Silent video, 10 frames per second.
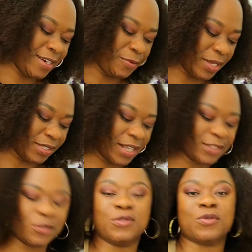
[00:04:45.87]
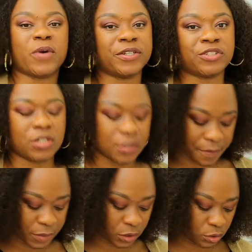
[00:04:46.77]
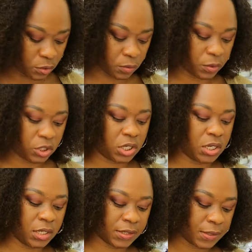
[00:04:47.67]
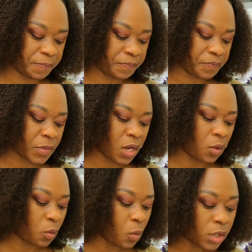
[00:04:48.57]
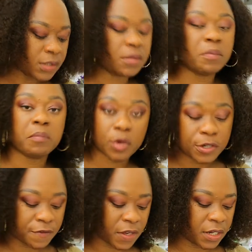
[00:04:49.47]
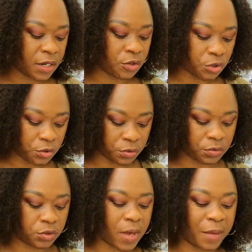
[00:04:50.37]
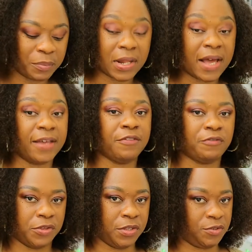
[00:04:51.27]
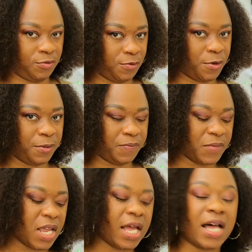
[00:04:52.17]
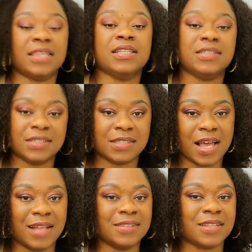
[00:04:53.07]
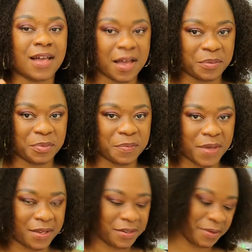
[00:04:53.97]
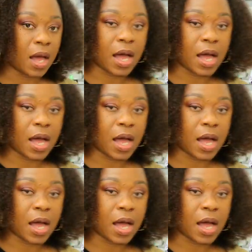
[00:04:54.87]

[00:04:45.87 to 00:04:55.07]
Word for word: Anyways, let's go to question number two, which is what motivated you to apply for this role? And this is the answer I prepared.